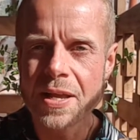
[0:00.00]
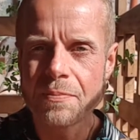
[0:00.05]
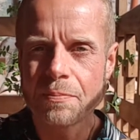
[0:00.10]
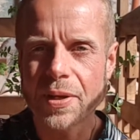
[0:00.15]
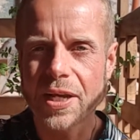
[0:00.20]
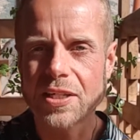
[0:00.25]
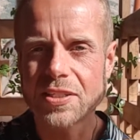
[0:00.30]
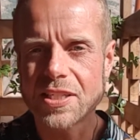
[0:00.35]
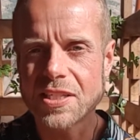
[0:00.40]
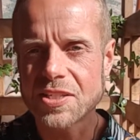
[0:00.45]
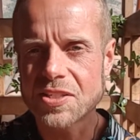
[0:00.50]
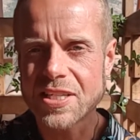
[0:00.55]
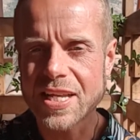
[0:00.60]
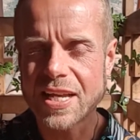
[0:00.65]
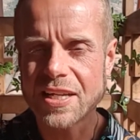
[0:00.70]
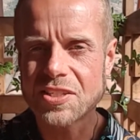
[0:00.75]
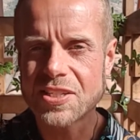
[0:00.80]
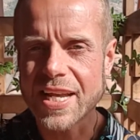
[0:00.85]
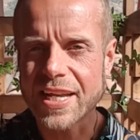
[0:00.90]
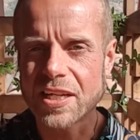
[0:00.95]
Because in
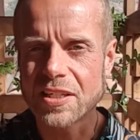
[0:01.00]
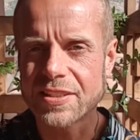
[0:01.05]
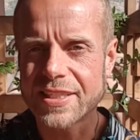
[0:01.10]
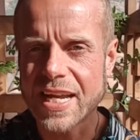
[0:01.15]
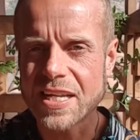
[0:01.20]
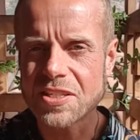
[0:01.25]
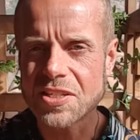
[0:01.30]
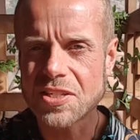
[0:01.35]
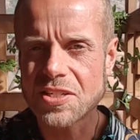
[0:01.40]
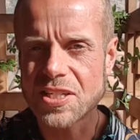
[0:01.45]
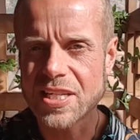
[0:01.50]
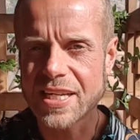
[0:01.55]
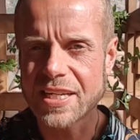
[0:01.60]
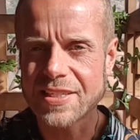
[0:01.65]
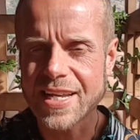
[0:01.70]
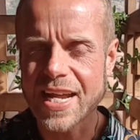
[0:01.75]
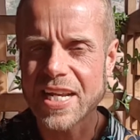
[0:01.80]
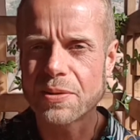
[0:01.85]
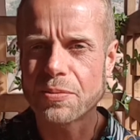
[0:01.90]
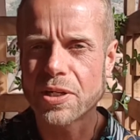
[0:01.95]
second density, as
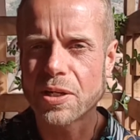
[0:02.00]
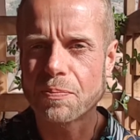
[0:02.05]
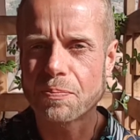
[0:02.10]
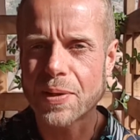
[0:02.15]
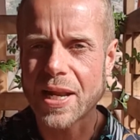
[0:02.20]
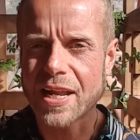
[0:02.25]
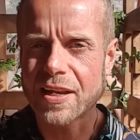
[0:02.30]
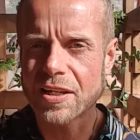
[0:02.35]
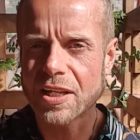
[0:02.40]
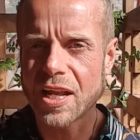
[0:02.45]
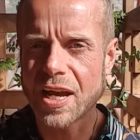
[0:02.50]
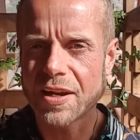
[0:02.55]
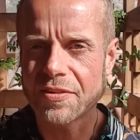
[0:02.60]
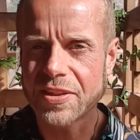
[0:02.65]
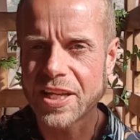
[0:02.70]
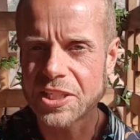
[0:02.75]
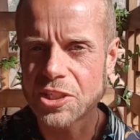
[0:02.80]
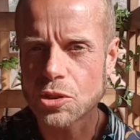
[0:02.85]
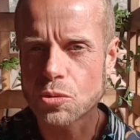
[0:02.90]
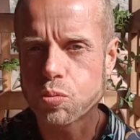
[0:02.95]
animal and plant life,
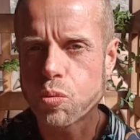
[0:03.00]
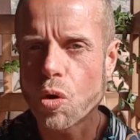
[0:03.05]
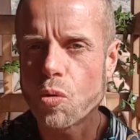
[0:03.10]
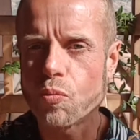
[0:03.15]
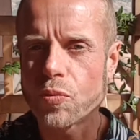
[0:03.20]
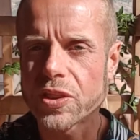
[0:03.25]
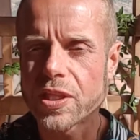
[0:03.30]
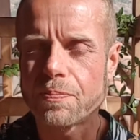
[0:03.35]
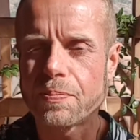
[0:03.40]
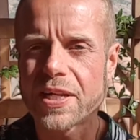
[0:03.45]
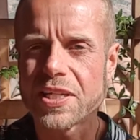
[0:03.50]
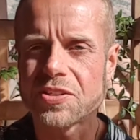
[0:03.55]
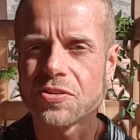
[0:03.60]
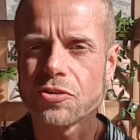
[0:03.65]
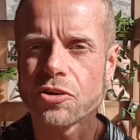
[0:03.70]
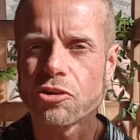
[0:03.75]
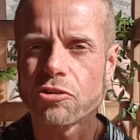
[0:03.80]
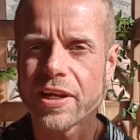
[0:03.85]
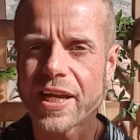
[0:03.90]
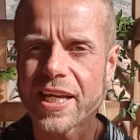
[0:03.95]
they're just one with the bliss of
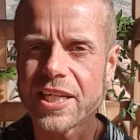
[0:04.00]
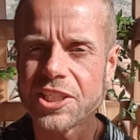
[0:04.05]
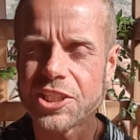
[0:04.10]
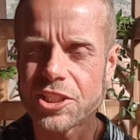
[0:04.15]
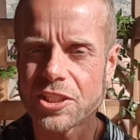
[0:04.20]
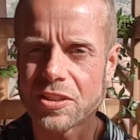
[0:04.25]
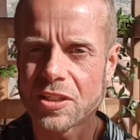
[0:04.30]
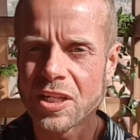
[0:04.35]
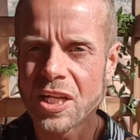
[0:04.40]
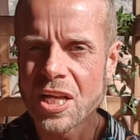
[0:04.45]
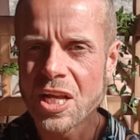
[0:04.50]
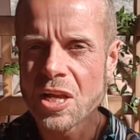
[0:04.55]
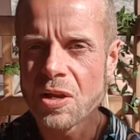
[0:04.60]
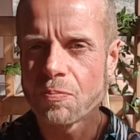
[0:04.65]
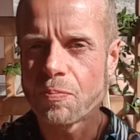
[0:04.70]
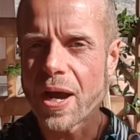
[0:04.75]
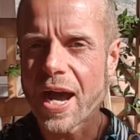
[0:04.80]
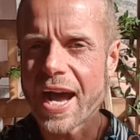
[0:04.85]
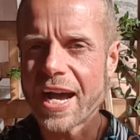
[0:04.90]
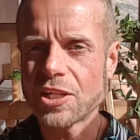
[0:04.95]
creation.
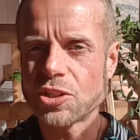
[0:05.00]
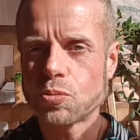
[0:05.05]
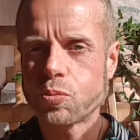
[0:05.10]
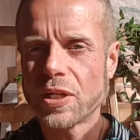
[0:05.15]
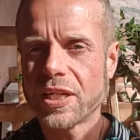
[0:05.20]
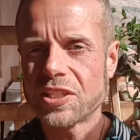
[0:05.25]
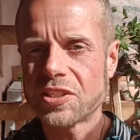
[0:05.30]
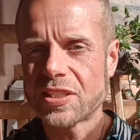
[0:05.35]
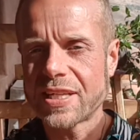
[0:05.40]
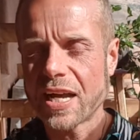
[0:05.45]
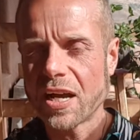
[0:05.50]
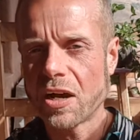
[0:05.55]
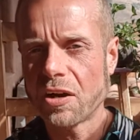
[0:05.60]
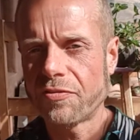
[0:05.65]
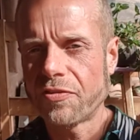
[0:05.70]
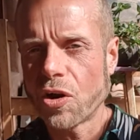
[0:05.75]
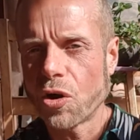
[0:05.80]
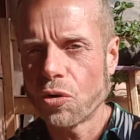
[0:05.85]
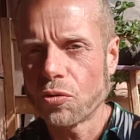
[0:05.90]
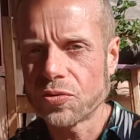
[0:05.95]
But as we
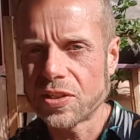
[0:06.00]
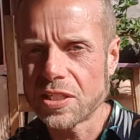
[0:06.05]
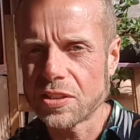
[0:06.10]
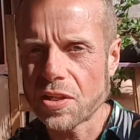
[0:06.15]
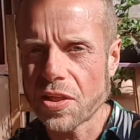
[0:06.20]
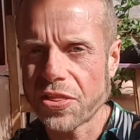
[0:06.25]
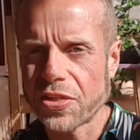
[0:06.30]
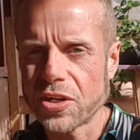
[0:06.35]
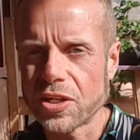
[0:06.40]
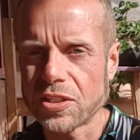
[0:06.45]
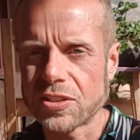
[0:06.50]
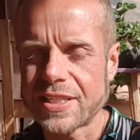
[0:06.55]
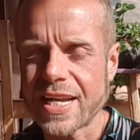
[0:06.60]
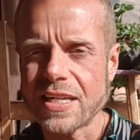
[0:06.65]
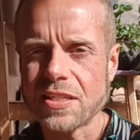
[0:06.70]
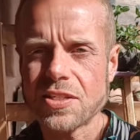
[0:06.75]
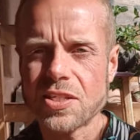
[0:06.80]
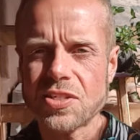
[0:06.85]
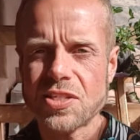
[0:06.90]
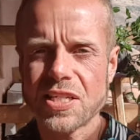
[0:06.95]
evolved into third
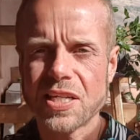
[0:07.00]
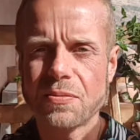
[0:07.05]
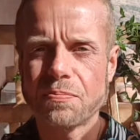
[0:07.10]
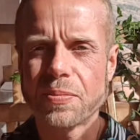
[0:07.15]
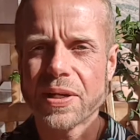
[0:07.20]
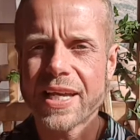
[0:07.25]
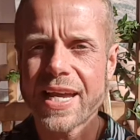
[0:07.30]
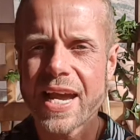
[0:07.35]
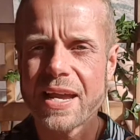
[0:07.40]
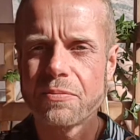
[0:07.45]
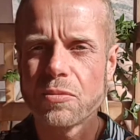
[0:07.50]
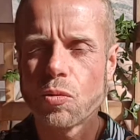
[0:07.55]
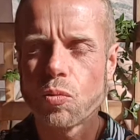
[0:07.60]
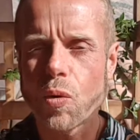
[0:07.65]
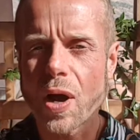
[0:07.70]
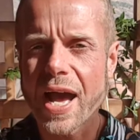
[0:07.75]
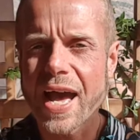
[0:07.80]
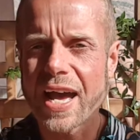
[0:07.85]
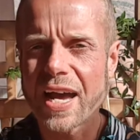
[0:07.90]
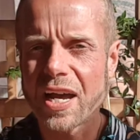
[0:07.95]
density and became
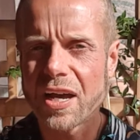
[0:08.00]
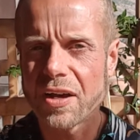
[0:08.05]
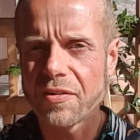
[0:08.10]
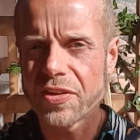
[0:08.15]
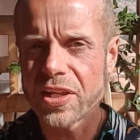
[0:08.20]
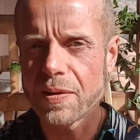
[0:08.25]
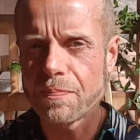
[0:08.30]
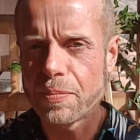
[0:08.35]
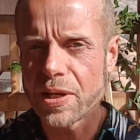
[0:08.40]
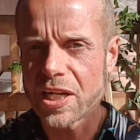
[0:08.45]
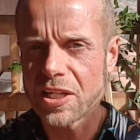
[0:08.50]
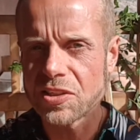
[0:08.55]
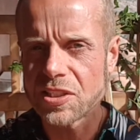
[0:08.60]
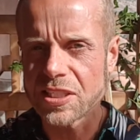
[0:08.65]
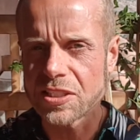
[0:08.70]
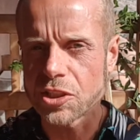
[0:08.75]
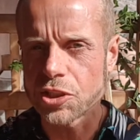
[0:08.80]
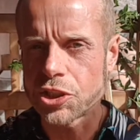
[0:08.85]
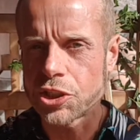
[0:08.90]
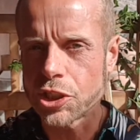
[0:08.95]
aware of the ability
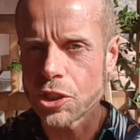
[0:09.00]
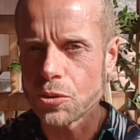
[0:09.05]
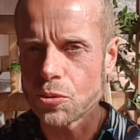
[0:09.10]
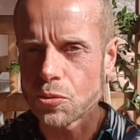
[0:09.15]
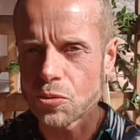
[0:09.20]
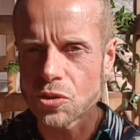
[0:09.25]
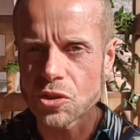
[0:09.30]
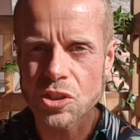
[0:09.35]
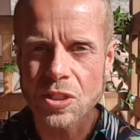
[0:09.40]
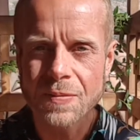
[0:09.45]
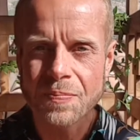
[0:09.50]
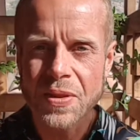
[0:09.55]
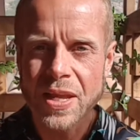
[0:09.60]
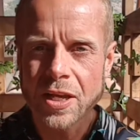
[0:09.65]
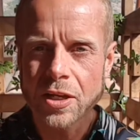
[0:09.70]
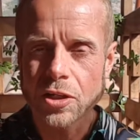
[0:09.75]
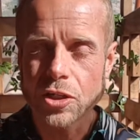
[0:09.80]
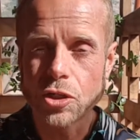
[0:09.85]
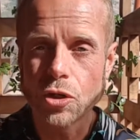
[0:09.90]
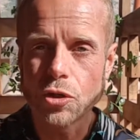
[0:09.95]
to choose
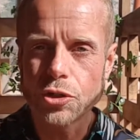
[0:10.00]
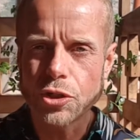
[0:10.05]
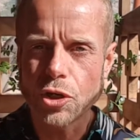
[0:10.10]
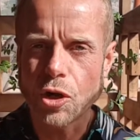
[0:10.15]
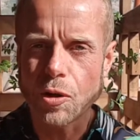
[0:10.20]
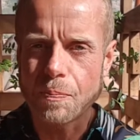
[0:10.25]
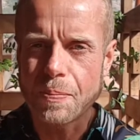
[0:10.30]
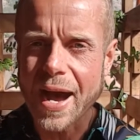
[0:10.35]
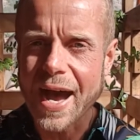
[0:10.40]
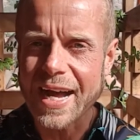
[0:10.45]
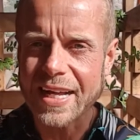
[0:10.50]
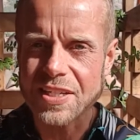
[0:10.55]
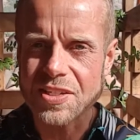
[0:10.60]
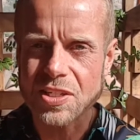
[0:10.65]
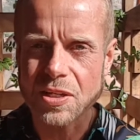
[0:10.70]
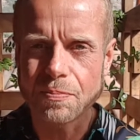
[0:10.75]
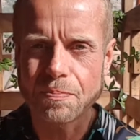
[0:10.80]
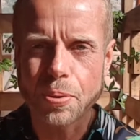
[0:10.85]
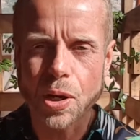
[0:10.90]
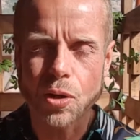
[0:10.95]
good or bad
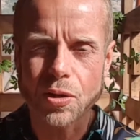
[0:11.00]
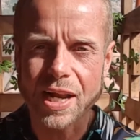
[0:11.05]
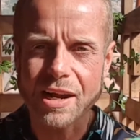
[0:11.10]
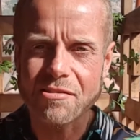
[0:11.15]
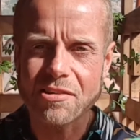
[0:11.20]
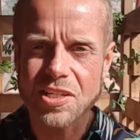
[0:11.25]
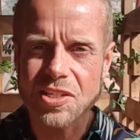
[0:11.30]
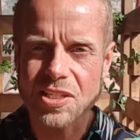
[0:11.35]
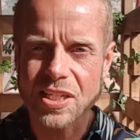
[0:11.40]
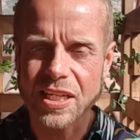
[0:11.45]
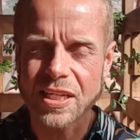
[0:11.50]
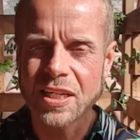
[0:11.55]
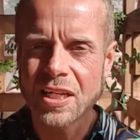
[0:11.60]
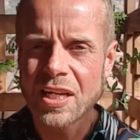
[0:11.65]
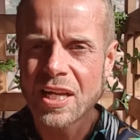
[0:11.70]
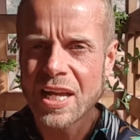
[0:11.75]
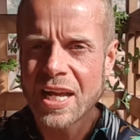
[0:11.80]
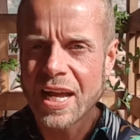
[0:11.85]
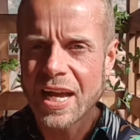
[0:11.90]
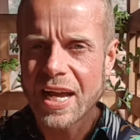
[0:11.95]
and polarity,
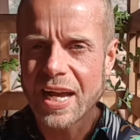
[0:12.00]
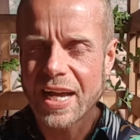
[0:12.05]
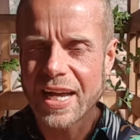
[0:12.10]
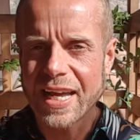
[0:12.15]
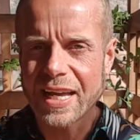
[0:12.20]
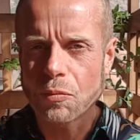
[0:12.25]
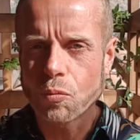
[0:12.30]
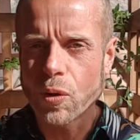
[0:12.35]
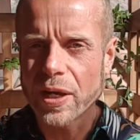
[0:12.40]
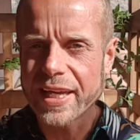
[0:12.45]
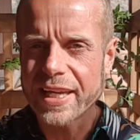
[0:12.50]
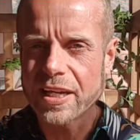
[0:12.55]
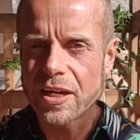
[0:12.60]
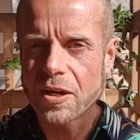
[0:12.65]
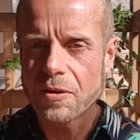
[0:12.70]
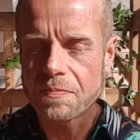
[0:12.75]
we